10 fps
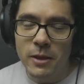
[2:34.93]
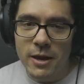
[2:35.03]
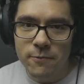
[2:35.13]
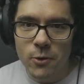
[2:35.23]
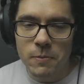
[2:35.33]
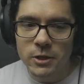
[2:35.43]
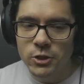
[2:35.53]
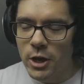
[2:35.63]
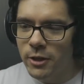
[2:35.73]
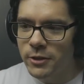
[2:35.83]
platforming
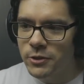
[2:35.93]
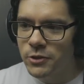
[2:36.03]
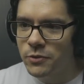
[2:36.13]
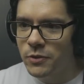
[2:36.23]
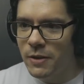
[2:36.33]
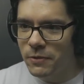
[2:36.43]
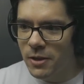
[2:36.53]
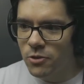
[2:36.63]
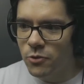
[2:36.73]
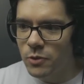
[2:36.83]
challenge. You have to
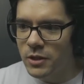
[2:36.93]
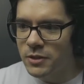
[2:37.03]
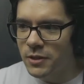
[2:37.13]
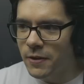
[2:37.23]
get through these like